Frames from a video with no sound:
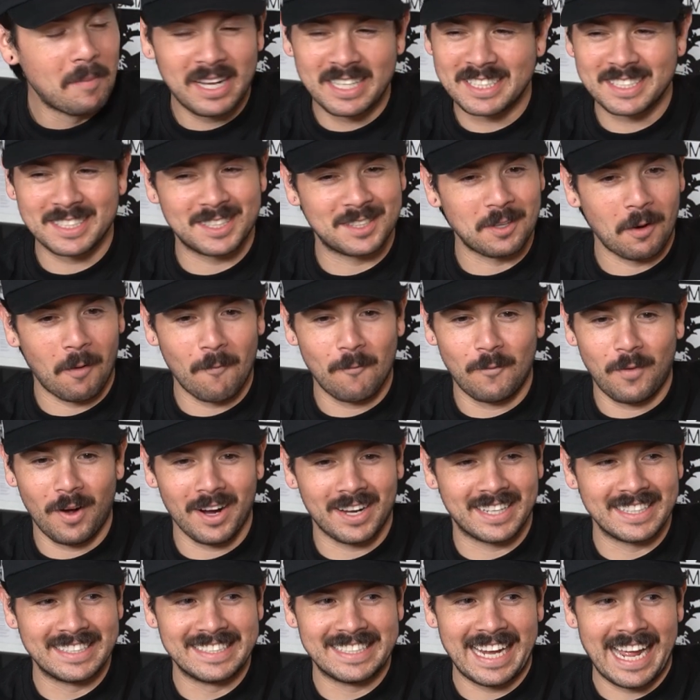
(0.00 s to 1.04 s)
Because he's so
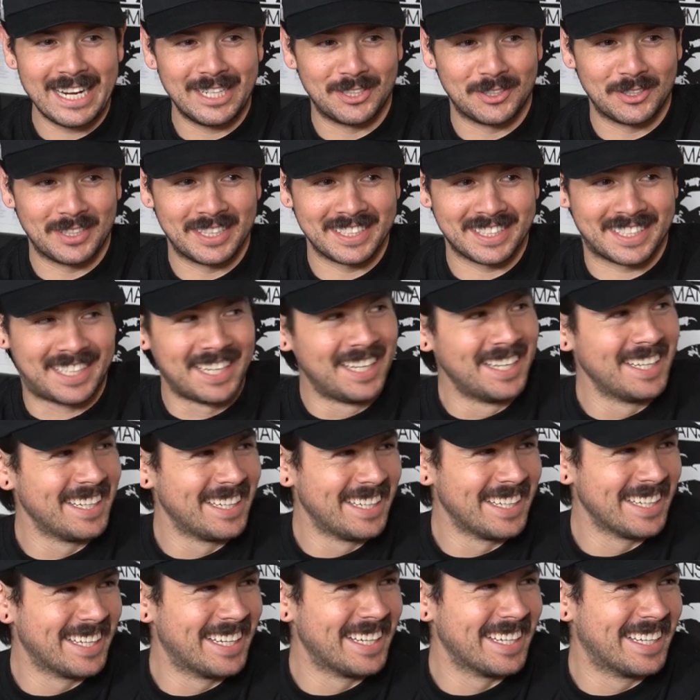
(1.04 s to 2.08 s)
fucking dangerous.
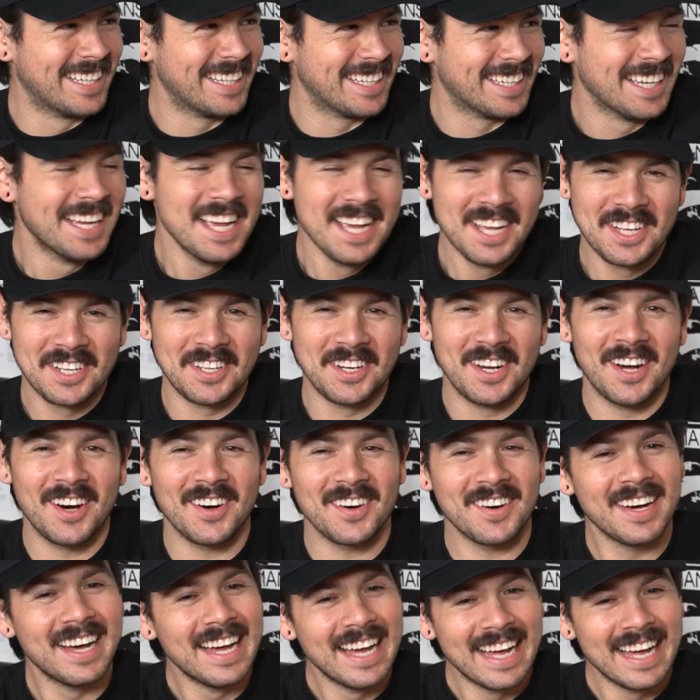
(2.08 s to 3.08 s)
Yeah. You know?